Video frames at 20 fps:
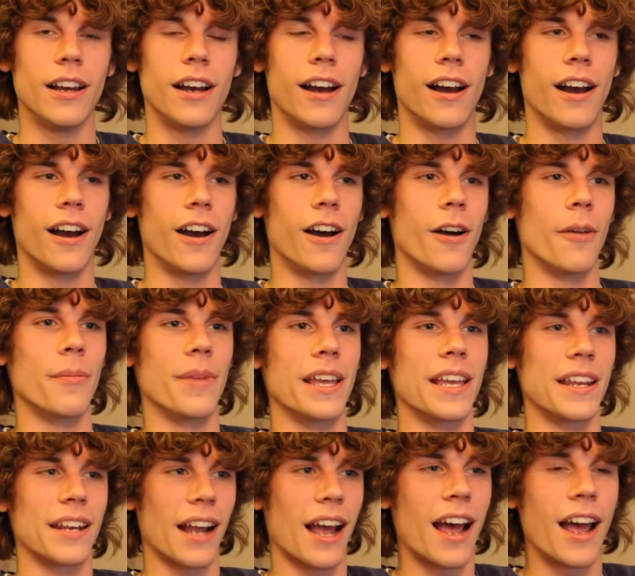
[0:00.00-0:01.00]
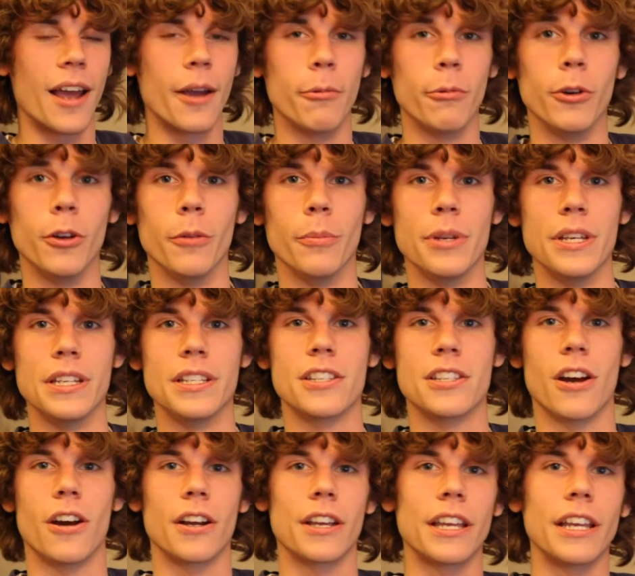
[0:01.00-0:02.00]
and I will be
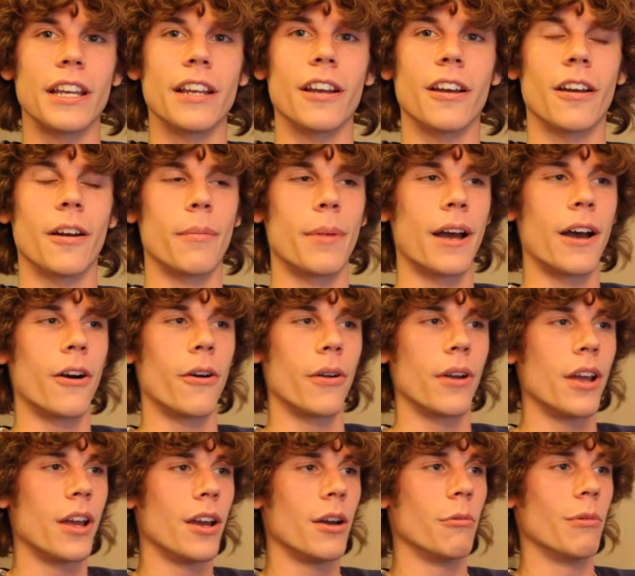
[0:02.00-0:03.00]
talking about